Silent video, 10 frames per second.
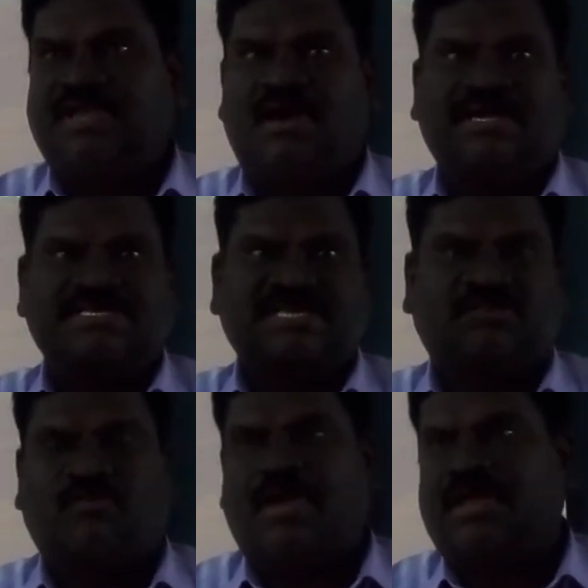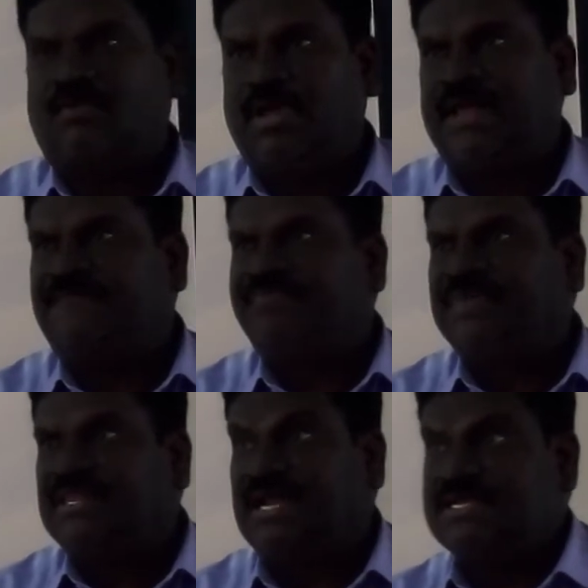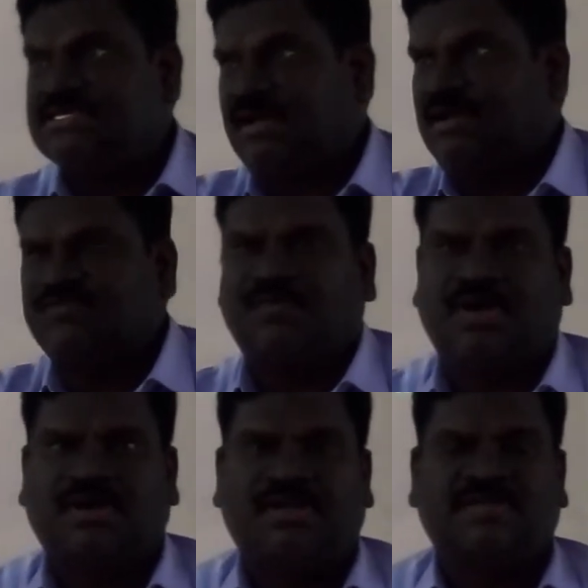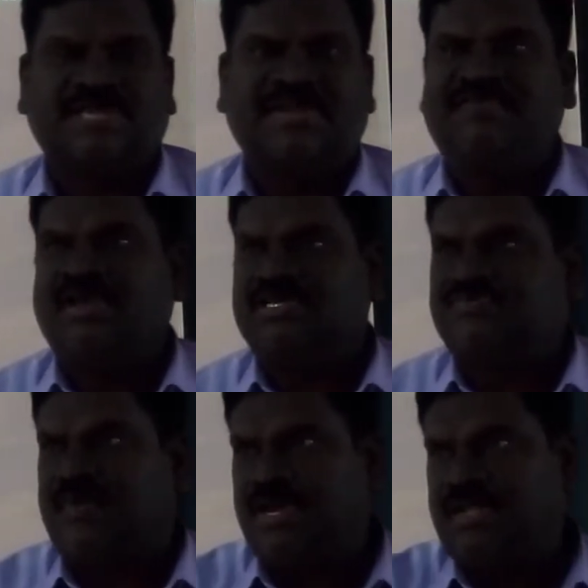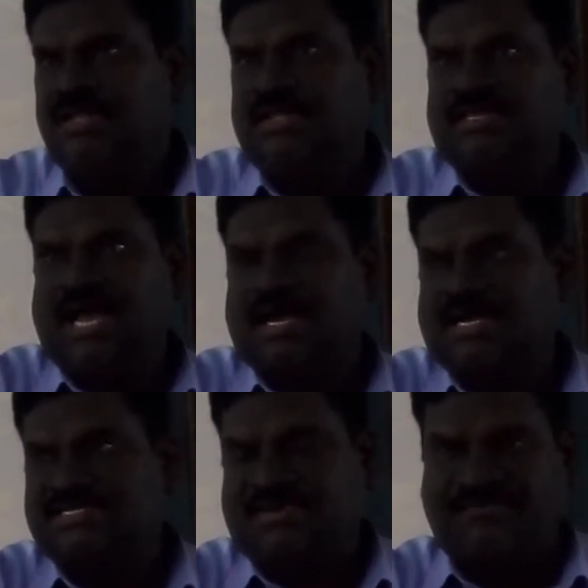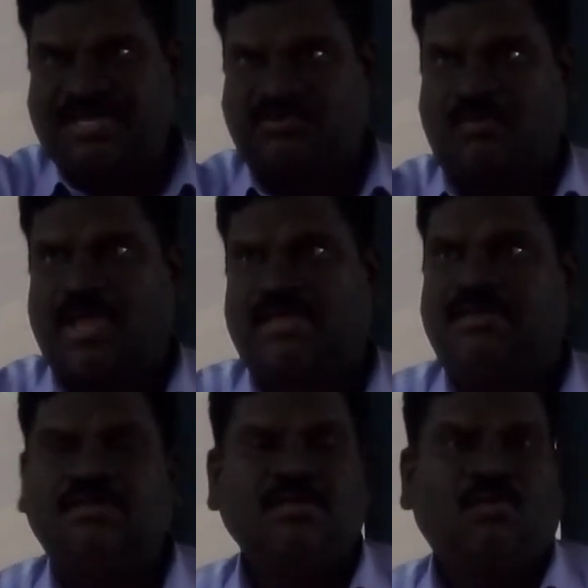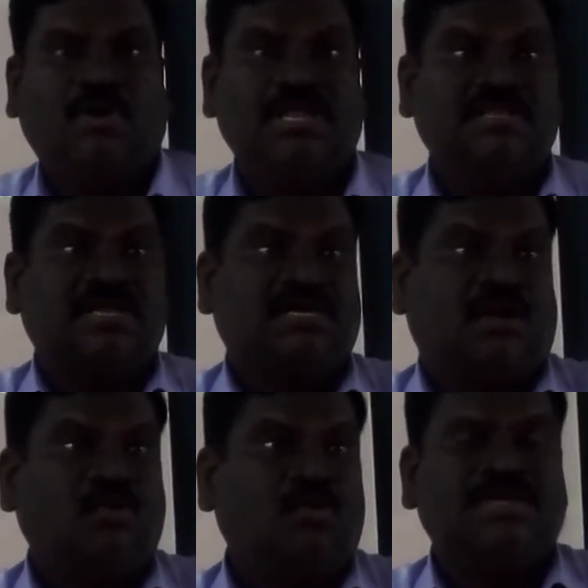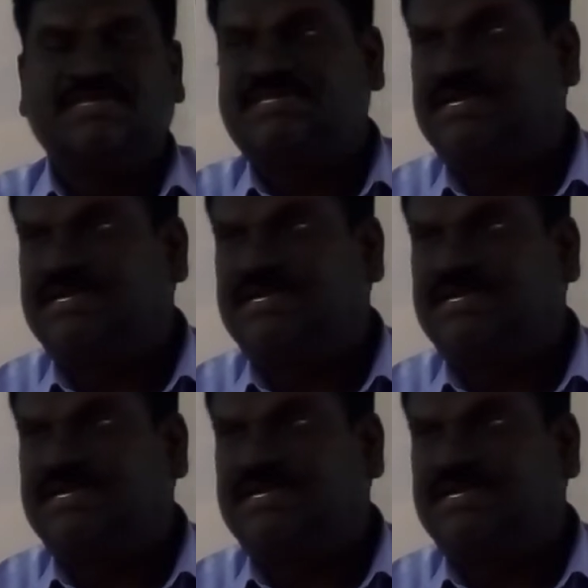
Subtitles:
We call it as earthquake. Okay, that is the cause for scientific cause for the occurrence of earthquake. Only that alone is